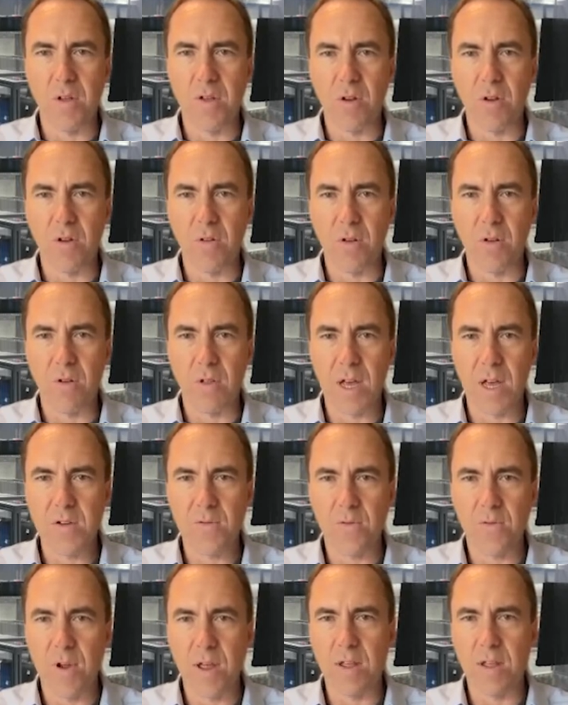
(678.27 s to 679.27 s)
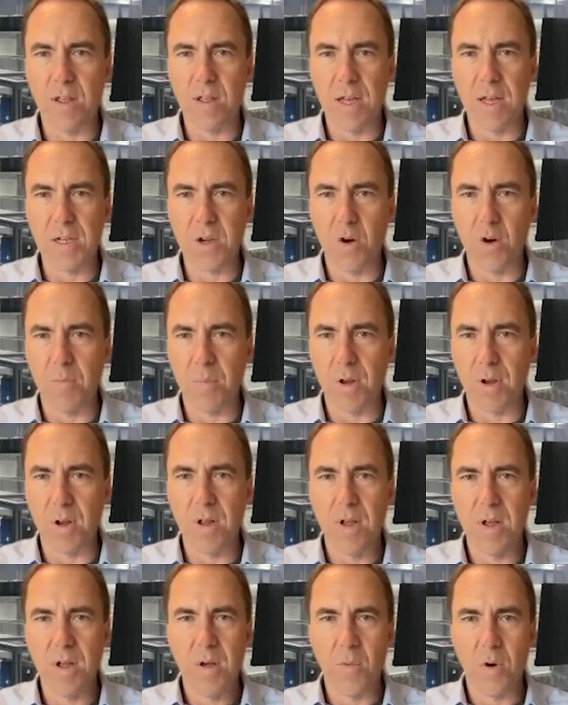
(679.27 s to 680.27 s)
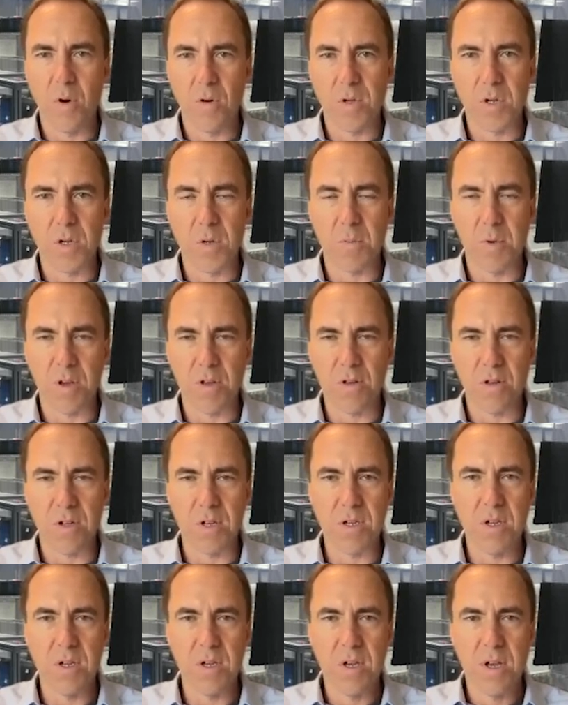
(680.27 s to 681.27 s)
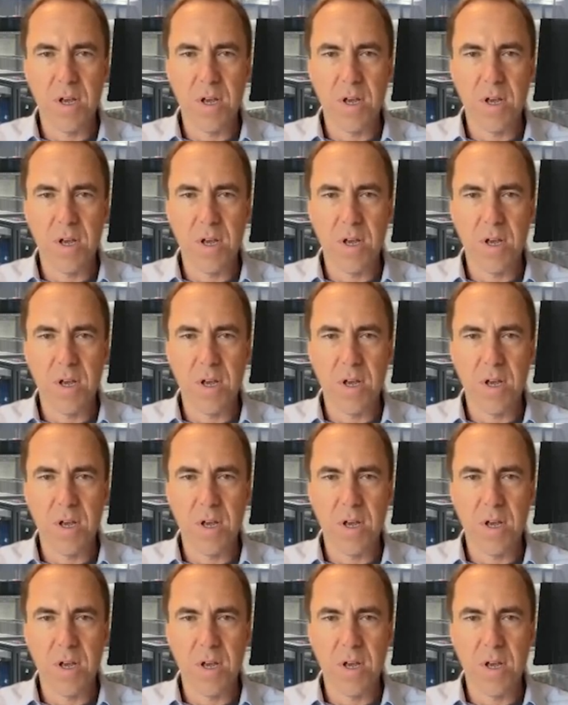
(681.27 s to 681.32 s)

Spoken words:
They're less friendly, less open, more suspicious.